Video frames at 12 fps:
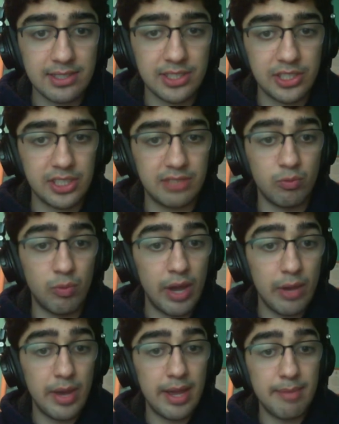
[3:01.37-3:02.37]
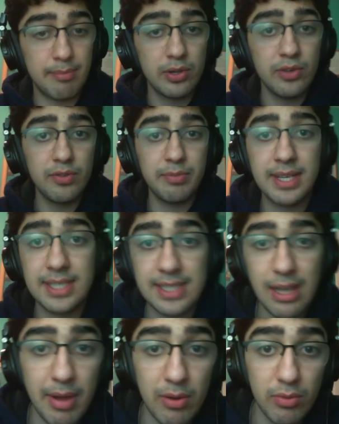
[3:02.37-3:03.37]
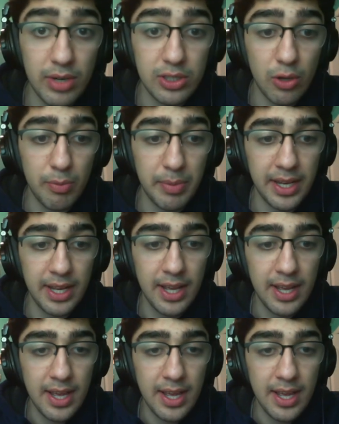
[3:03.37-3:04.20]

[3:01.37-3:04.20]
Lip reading: is just way improved because now my rook's open.